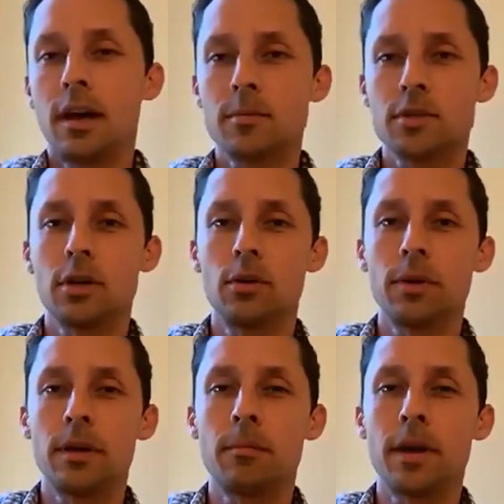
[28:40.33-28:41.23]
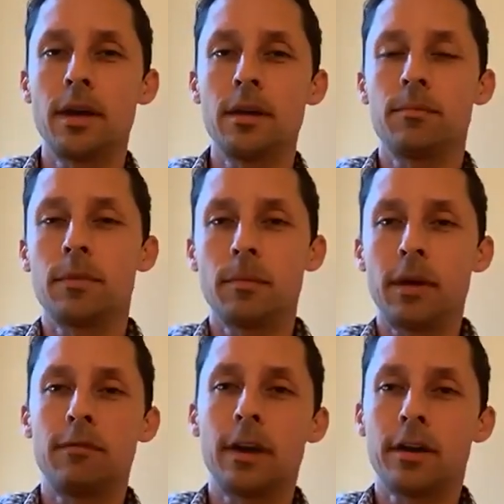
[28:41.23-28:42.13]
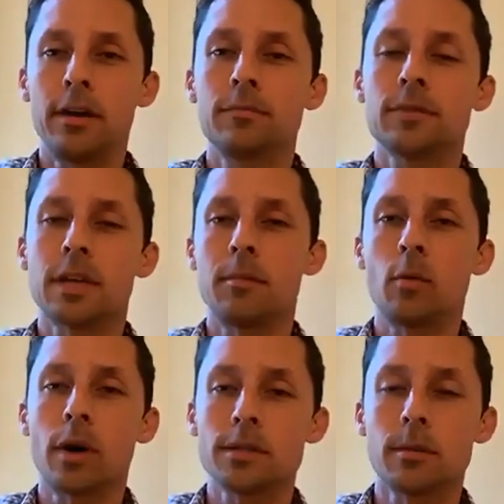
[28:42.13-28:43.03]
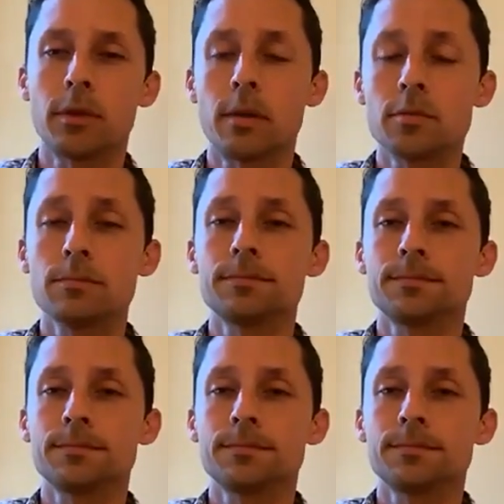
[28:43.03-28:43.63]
So it may vary timing wise sometimes.